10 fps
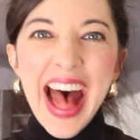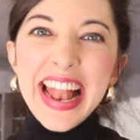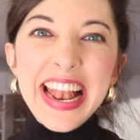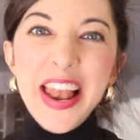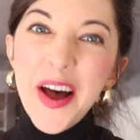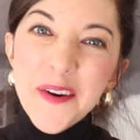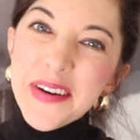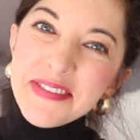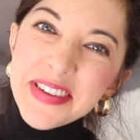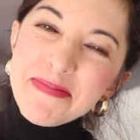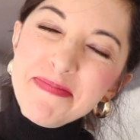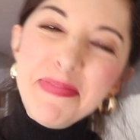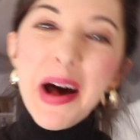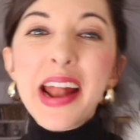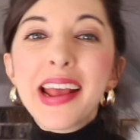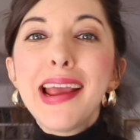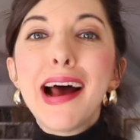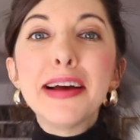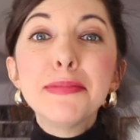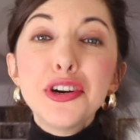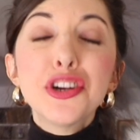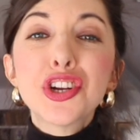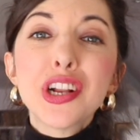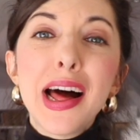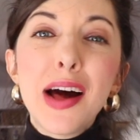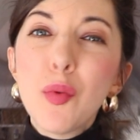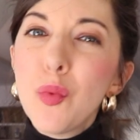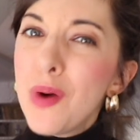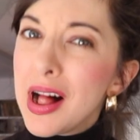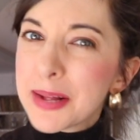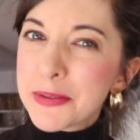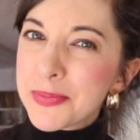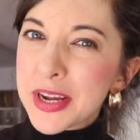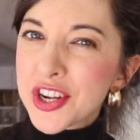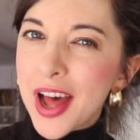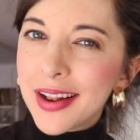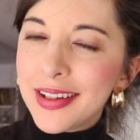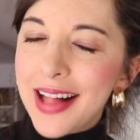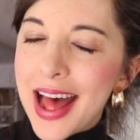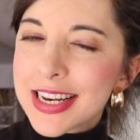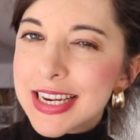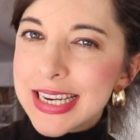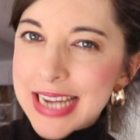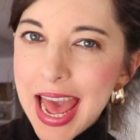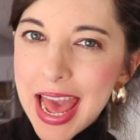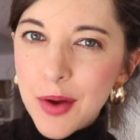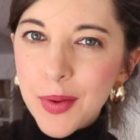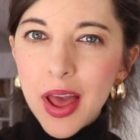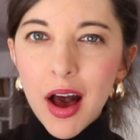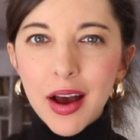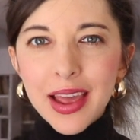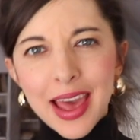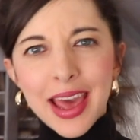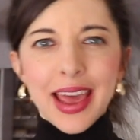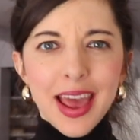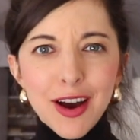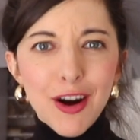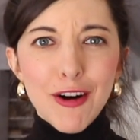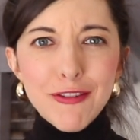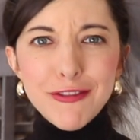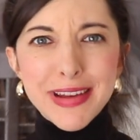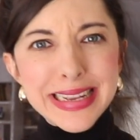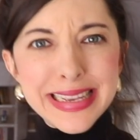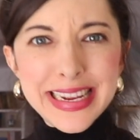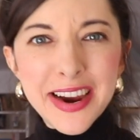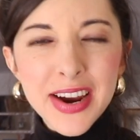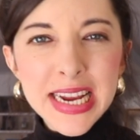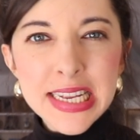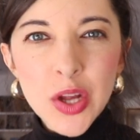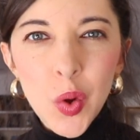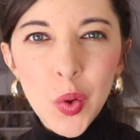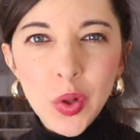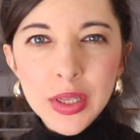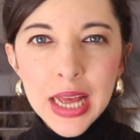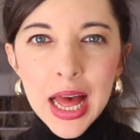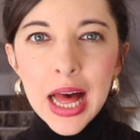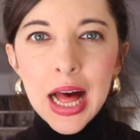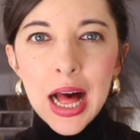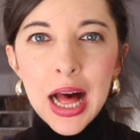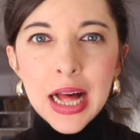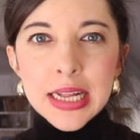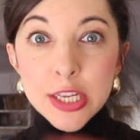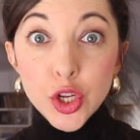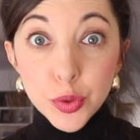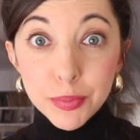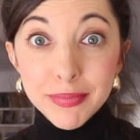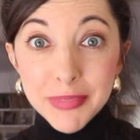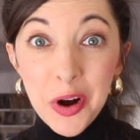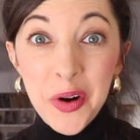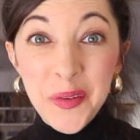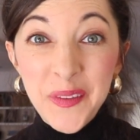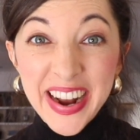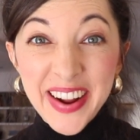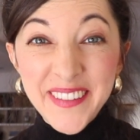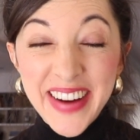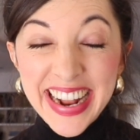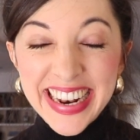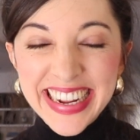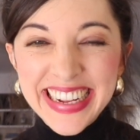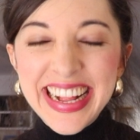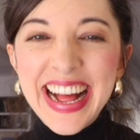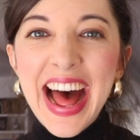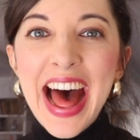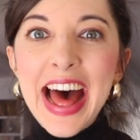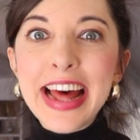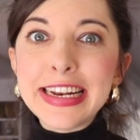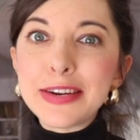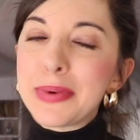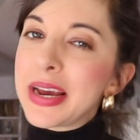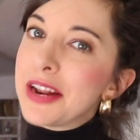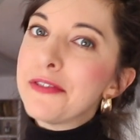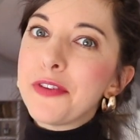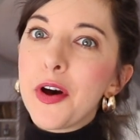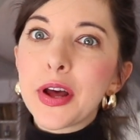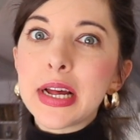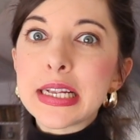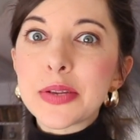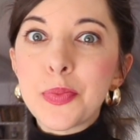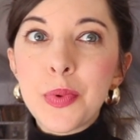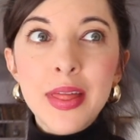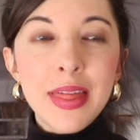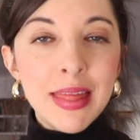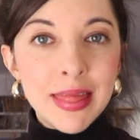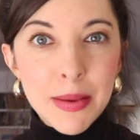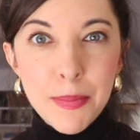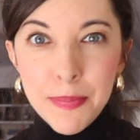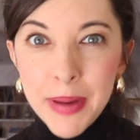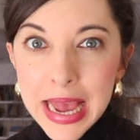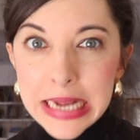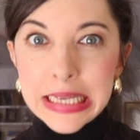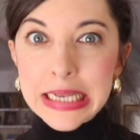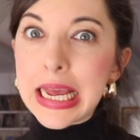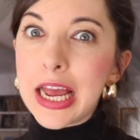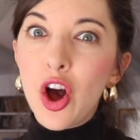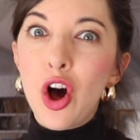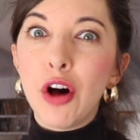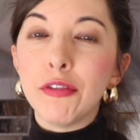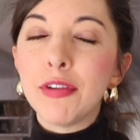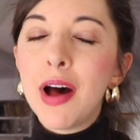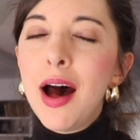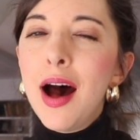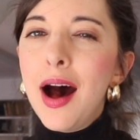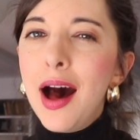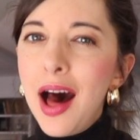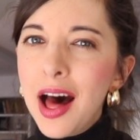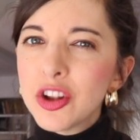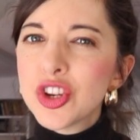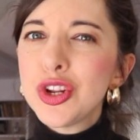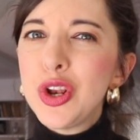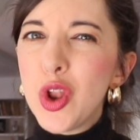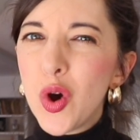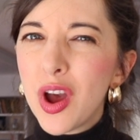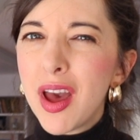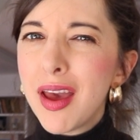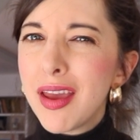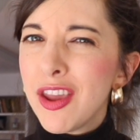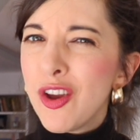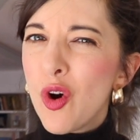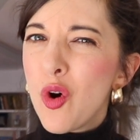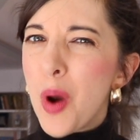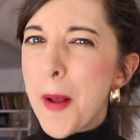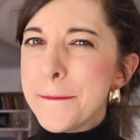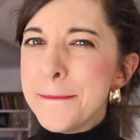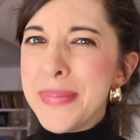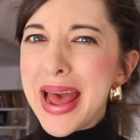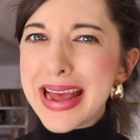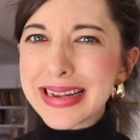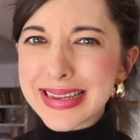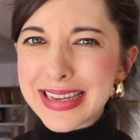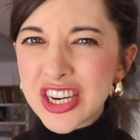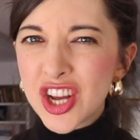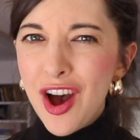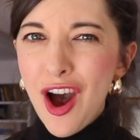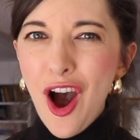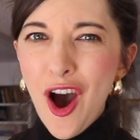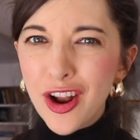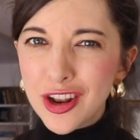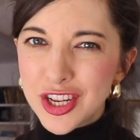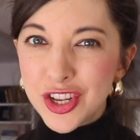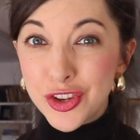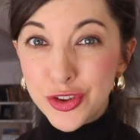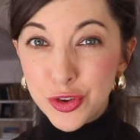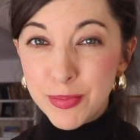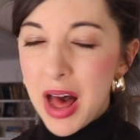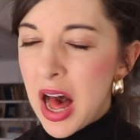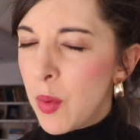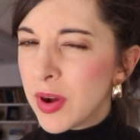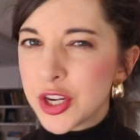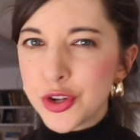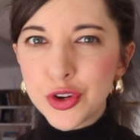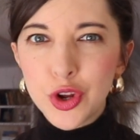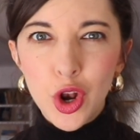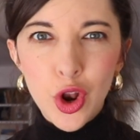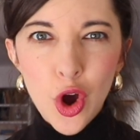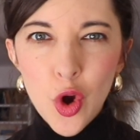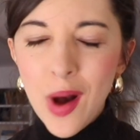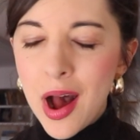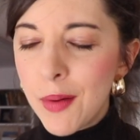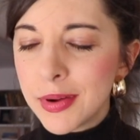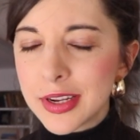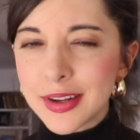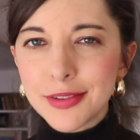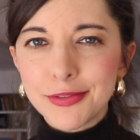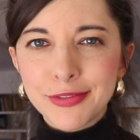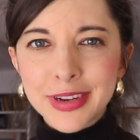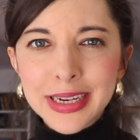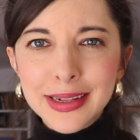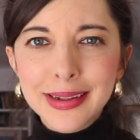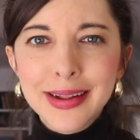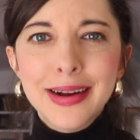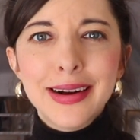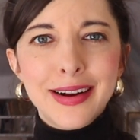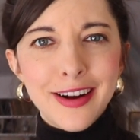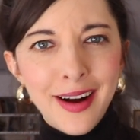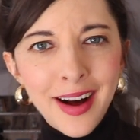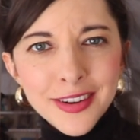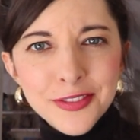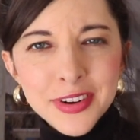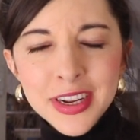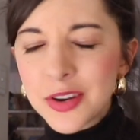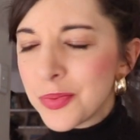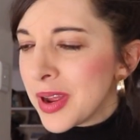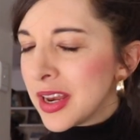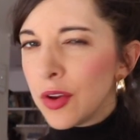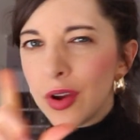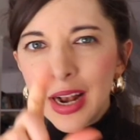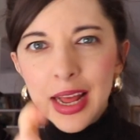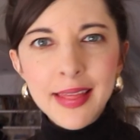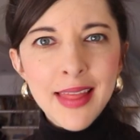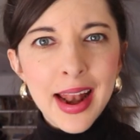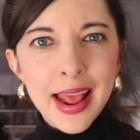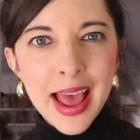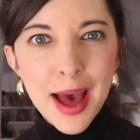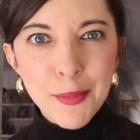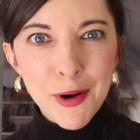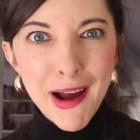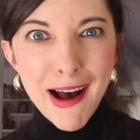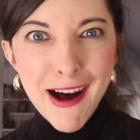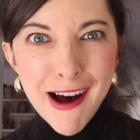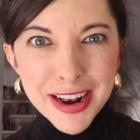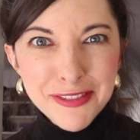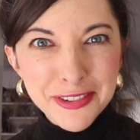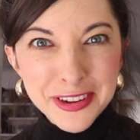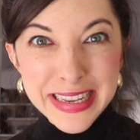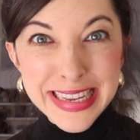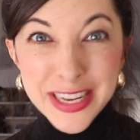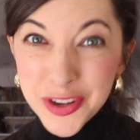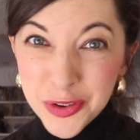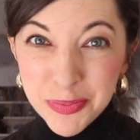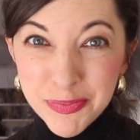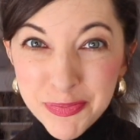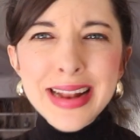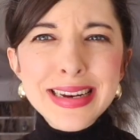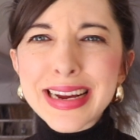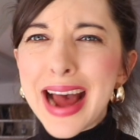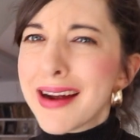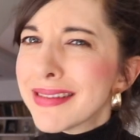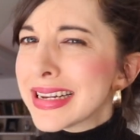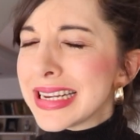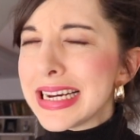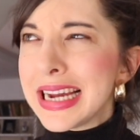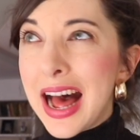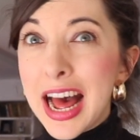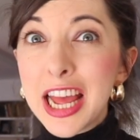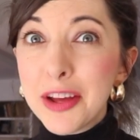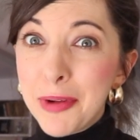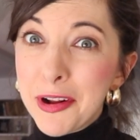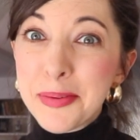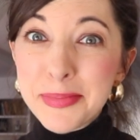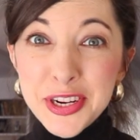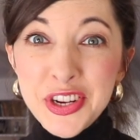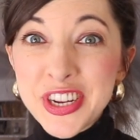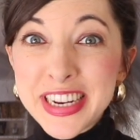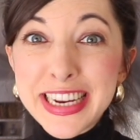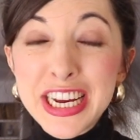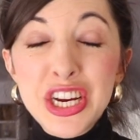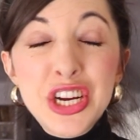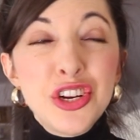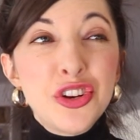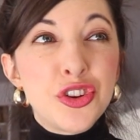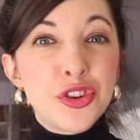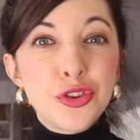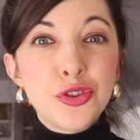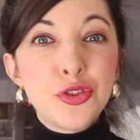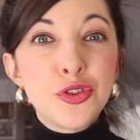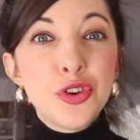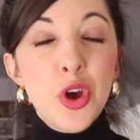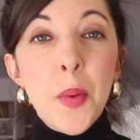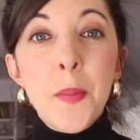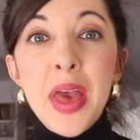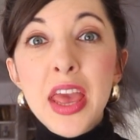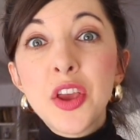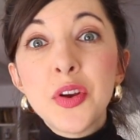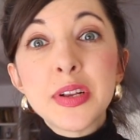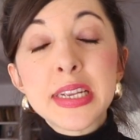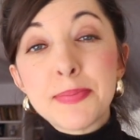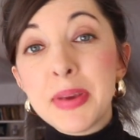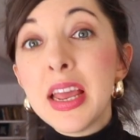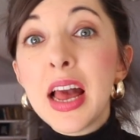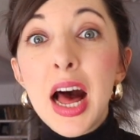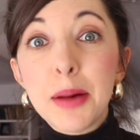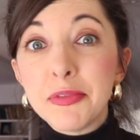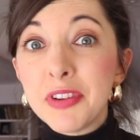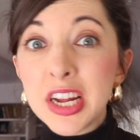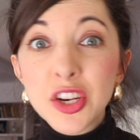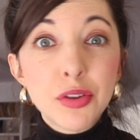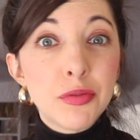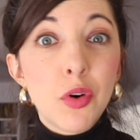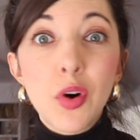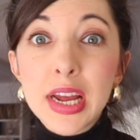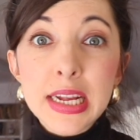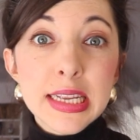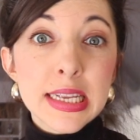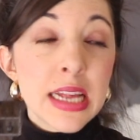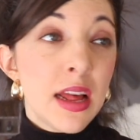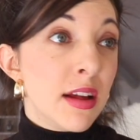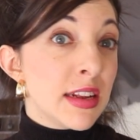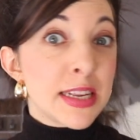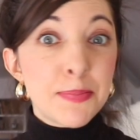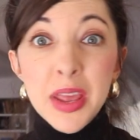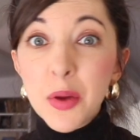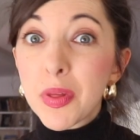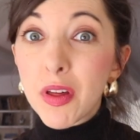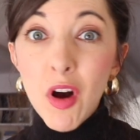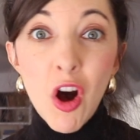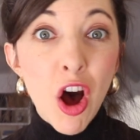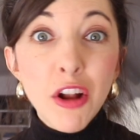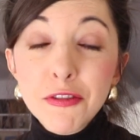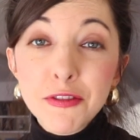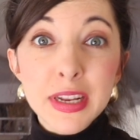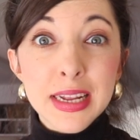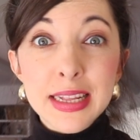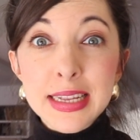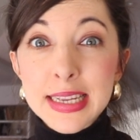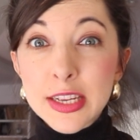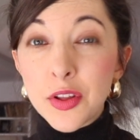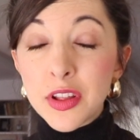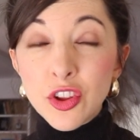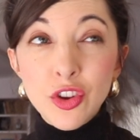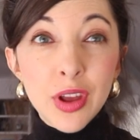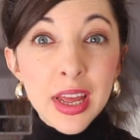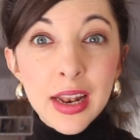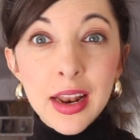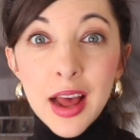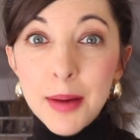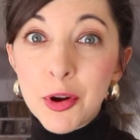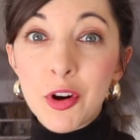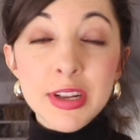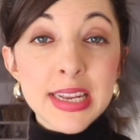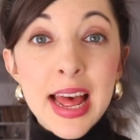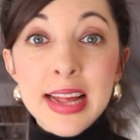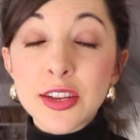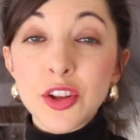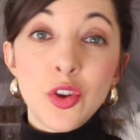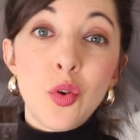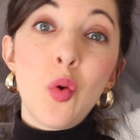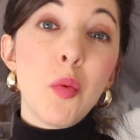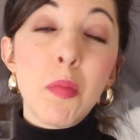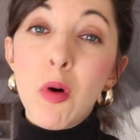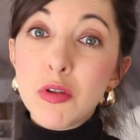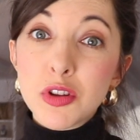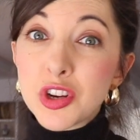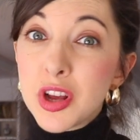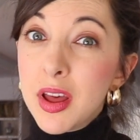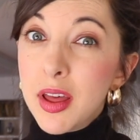Hello everybody, I'm Ursula, welcome to my channel, and today we are kicking off a series called Zoom 101, and we're going to focus with the basic of how to look your best on Zoom. I want you to glow, I want you to feel confident when you click that camera on for Zoom, and currently I am on a mission to make you speak up, find your voice, speak with confidence so that you can come across as your most